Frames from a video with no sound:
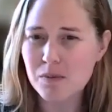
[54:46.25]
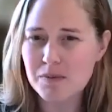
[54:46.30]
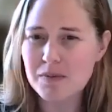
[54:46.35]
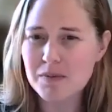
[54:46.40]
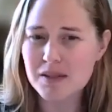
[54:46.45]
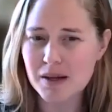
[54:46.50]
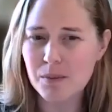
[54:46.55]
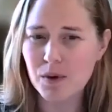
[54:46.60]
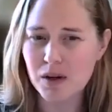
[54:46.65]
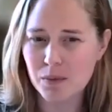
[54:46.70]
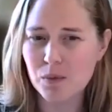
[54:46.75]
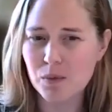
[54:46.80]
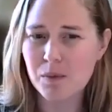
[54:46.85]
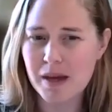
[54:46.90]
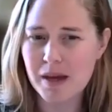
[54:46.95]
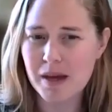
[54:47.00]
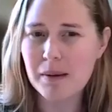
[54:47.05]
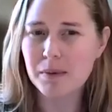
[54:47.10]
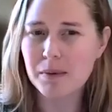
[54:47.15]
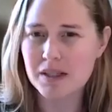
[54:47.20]
someone will
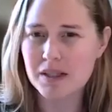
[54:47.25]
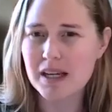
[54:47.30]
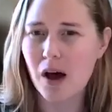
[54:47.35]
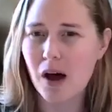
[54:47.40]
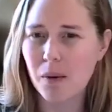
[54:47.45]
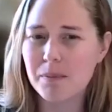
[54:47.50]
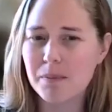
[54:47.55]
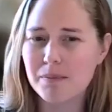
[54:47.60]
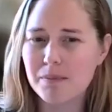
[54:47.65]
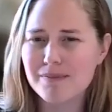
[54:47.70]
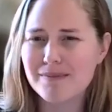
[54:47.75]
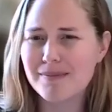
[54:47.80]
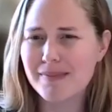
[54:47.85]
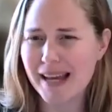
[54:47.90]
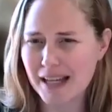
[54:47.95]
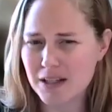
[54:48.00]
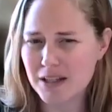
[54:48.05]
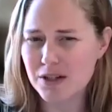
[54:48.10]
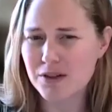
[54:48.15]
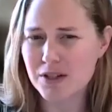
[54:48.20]
be able to help
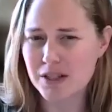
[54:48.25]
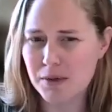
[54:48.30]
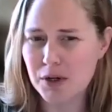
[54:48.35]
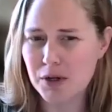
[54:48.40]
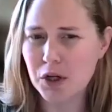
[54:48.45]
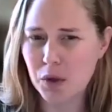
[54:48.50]
answer some of